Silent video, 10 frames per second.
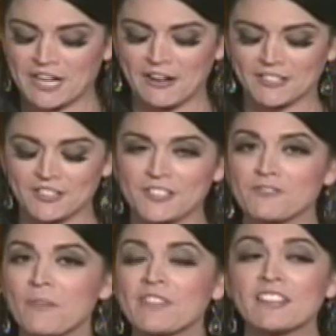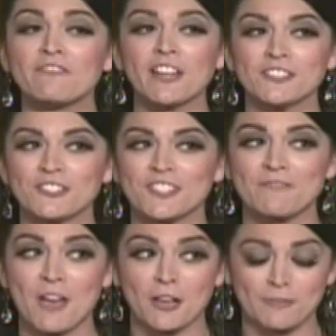characters from The Adventures
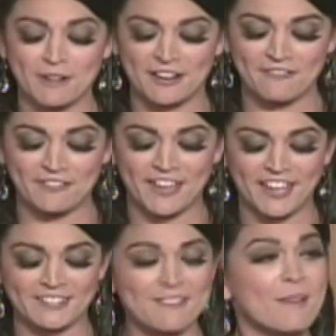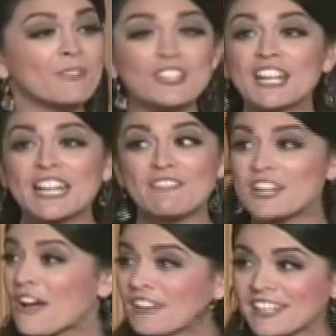of Huckleberry Finn. you didn't
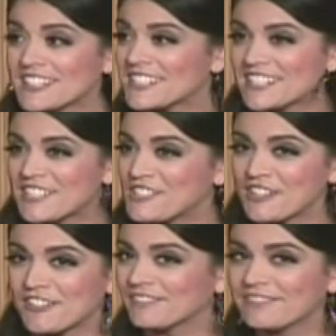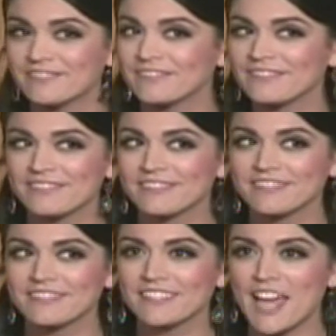even notice, did you?
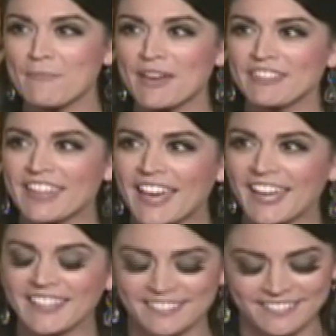How about that?